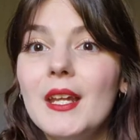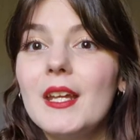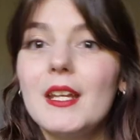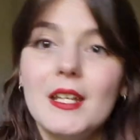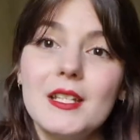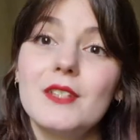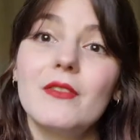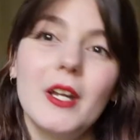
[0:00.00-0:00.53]

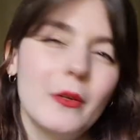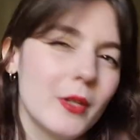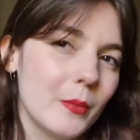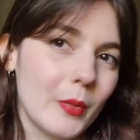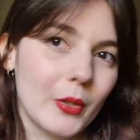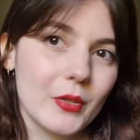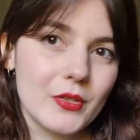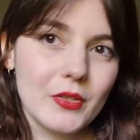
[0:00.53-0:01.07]
it's very
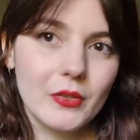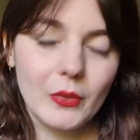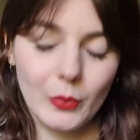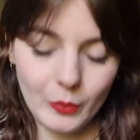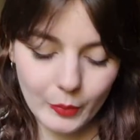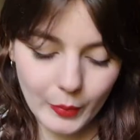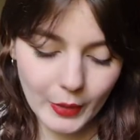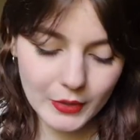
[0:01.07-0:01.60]
personal,
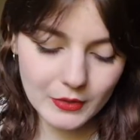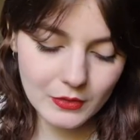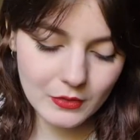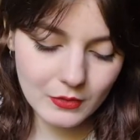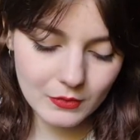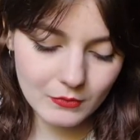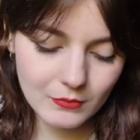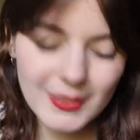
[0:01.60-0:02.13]
but
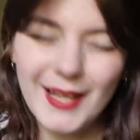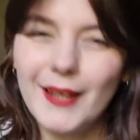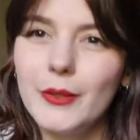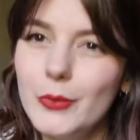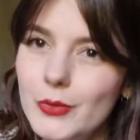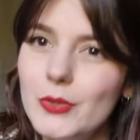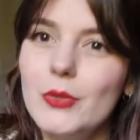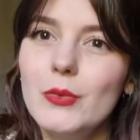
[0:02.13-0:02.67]
yeah,
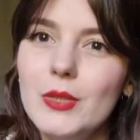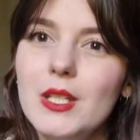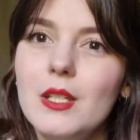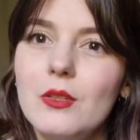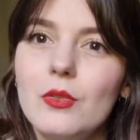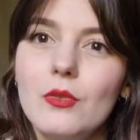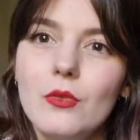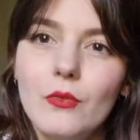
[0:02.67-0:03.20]
you do
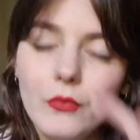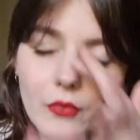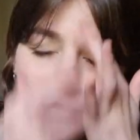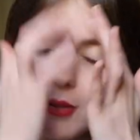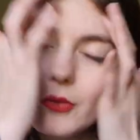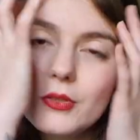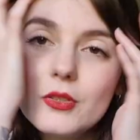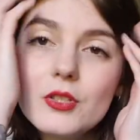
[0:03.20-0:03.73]
need to
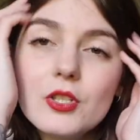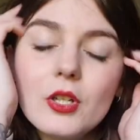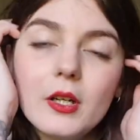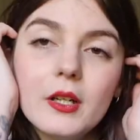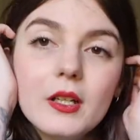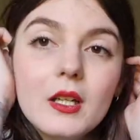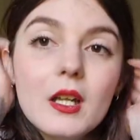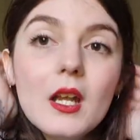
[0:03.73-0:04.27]
follow the
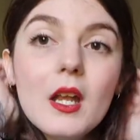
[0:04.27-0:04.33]
chart.